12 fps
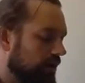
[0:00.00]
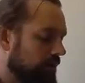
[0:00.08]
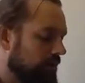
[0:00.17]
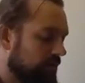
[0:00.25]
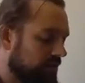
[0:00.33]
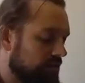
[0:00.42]

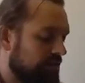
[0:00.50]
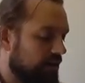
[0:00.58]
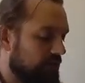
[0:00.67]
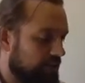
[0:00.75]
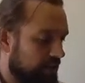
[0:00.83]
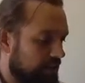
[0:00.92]
needs
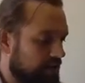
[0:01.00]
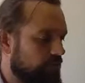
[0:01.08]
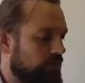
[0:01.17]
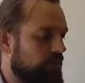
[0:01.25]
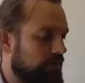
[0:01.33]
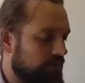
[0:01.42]
are met
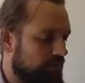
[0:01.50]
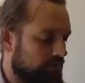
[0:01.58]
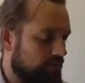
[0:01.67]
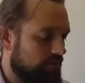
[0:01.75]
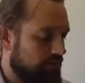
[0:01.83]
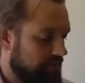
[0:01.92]
within
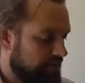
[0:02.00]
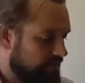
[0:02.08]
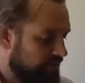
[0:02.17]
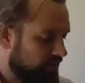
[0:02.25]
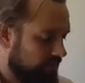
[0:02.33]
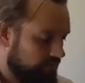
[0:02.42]
holistic
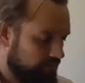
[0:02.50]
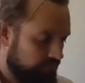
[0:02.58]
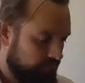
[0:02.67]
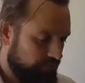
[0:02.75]
development.